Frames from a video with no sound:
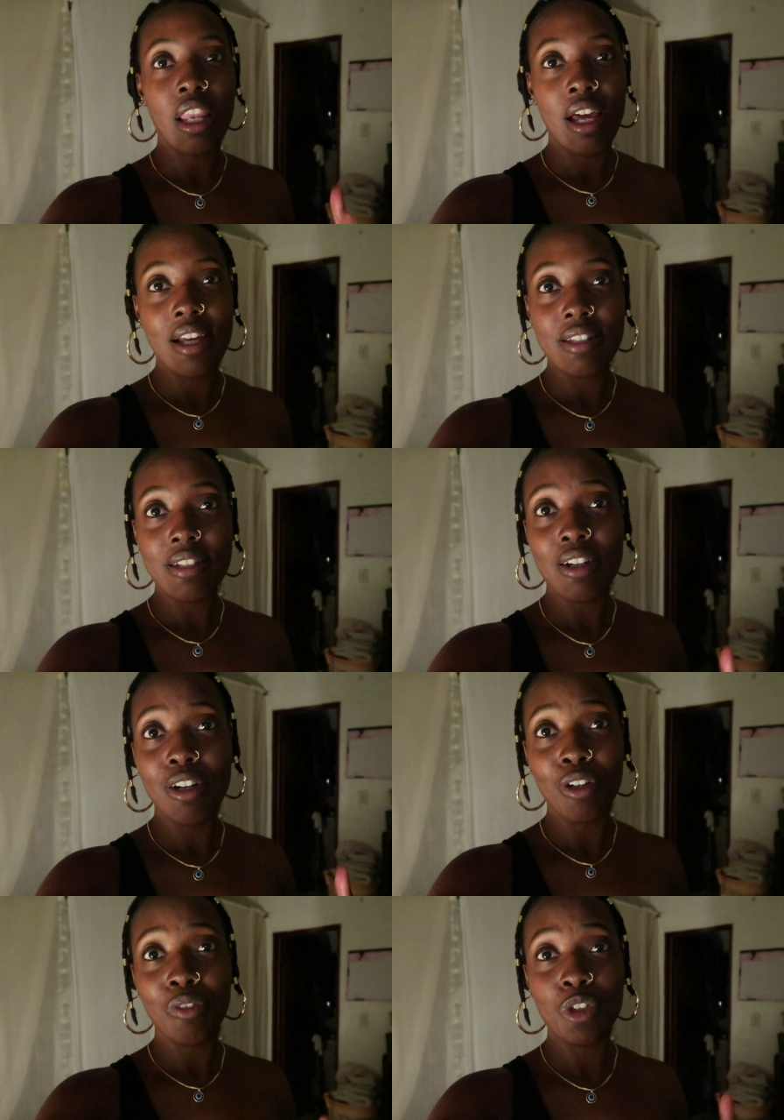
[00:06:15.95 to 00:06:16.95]
lot
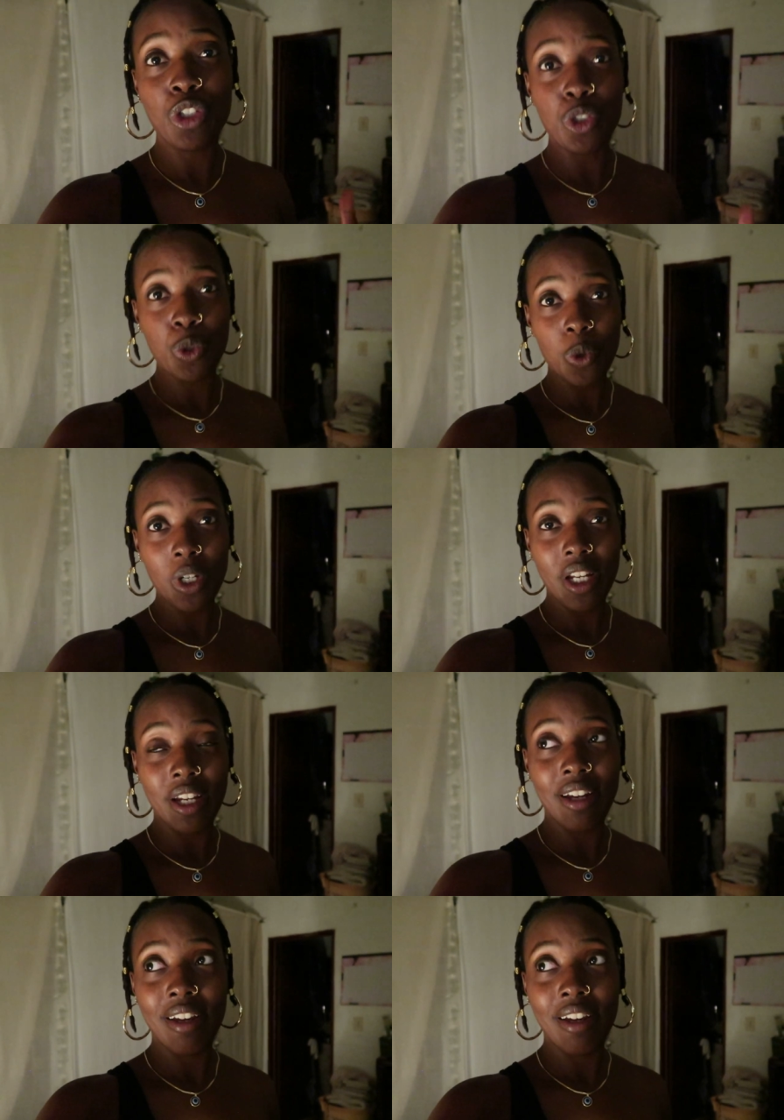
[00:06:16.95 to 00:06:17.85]
of joy.